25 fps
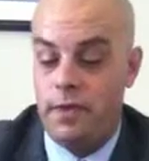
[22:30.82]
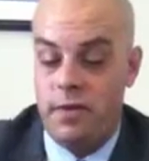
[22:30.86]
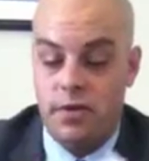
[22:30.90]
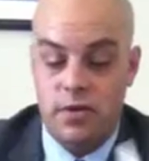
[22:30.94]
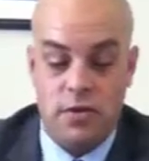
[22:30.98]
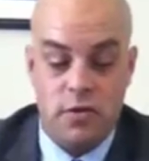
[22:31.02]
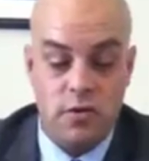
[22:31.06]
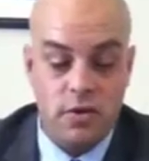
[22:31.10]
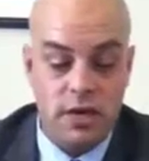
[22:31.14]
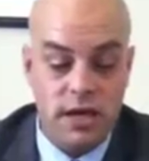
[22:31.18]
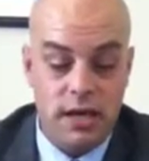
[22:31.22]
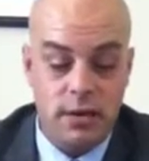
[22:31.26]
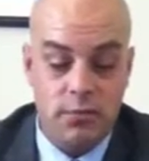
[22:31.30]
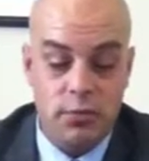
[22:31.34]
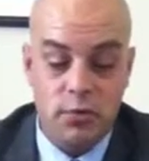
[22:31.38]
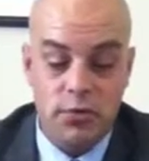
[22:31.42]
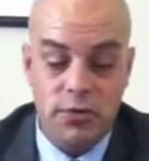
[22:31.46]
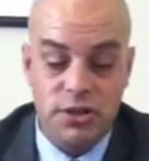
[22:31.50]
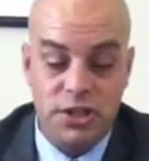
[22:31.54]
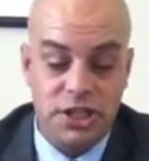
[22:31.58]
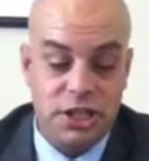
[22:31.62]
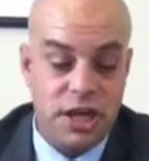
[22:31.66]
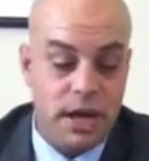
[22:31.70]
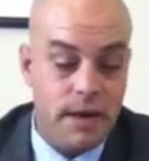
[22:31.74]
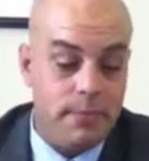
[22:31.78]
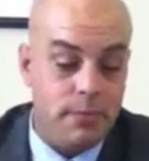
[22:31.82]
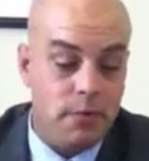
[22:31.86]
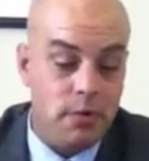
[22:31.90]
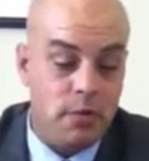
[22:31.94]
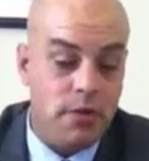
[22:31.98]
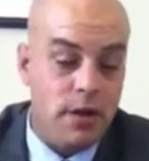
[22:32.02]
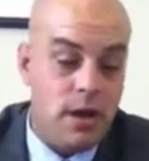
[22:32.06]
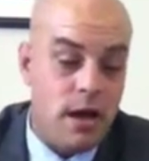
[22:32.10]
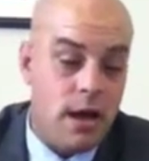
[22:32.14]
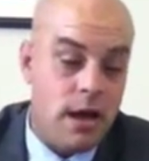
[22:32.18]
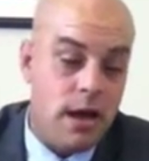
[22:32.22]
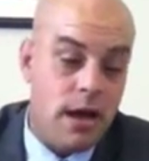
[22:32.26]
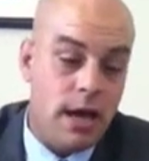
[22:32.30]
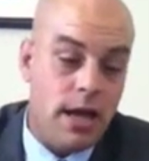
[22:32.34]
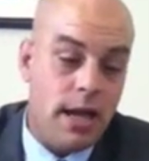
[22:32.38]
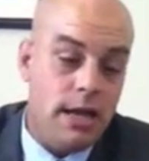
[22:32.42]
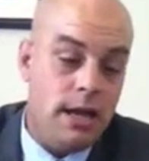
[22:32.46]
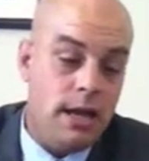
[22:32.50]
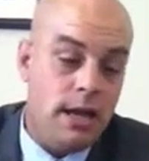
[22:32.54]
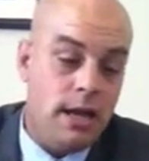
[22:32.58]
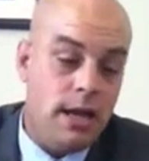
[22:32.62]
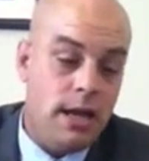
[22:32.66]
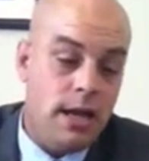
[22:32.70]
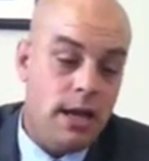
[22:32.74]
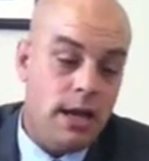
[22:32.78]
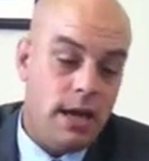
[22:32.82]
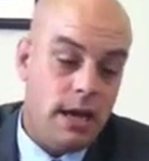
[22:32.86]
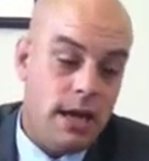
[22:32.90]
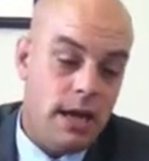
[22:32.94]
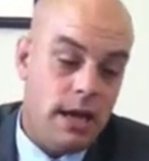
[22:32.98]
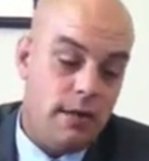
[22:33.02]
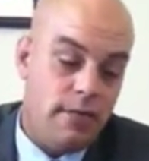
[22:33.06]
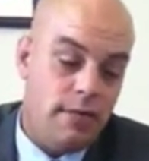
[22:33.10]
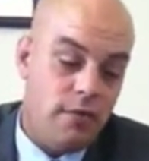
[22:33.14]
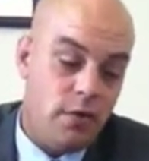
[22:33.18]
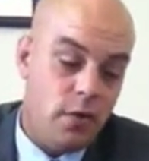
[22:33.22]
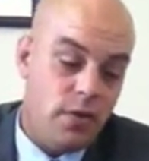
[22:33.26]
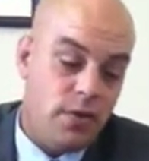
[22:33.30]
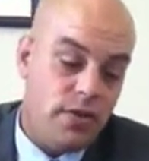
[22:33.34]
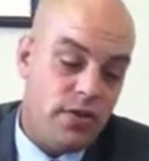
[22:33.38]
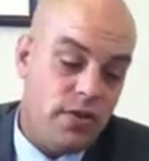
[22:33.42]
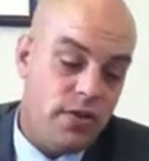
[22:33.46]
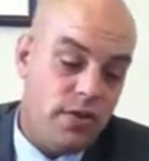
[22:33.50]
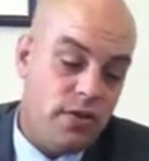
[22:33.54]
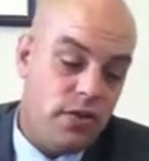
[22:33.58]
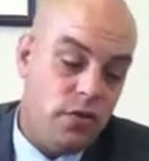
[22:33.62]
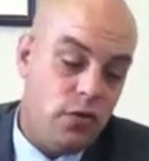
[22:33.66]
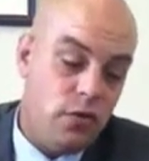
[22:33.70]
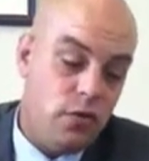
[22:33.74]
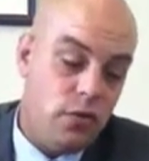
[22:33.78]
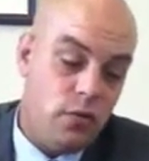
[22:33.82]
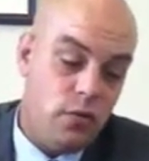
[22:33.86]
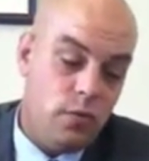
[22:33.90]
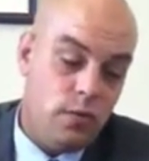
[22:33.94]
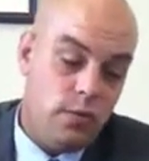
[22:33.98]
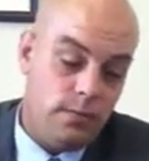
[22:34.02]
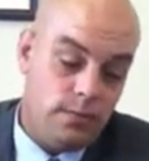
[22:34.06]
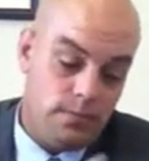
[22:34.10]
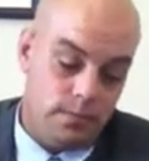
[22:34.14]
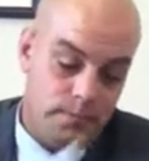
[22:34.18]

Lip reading: so Hebrews chapter 9 and verse 2